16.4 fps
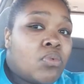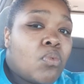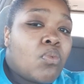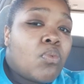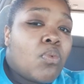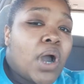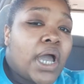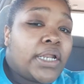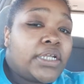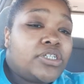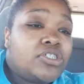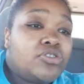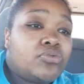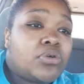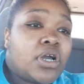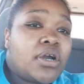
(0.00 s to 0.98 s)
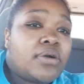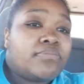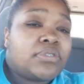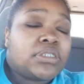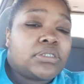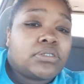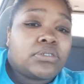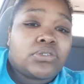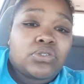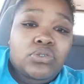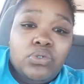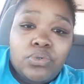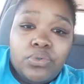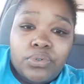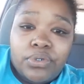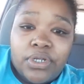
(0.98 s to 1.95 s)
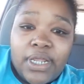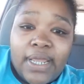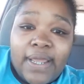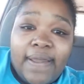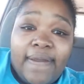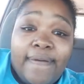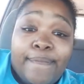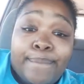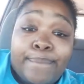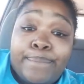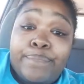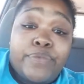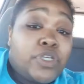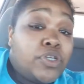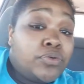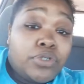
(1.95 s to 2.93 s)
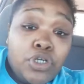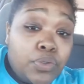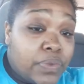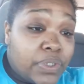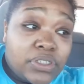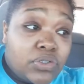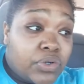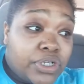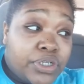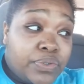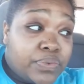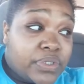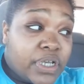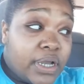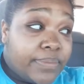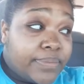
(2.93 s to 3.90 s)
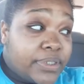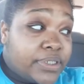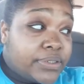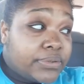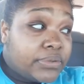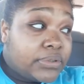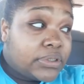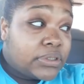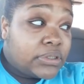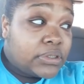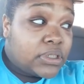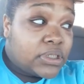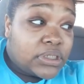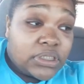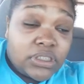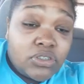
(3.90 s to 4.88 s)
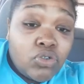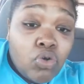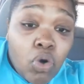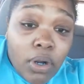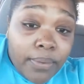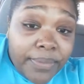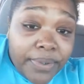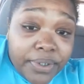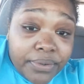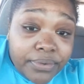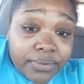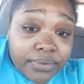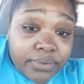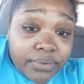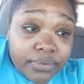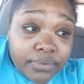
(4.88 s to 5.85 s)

why did you come to the store? You knew what store you was coming to. This is normal.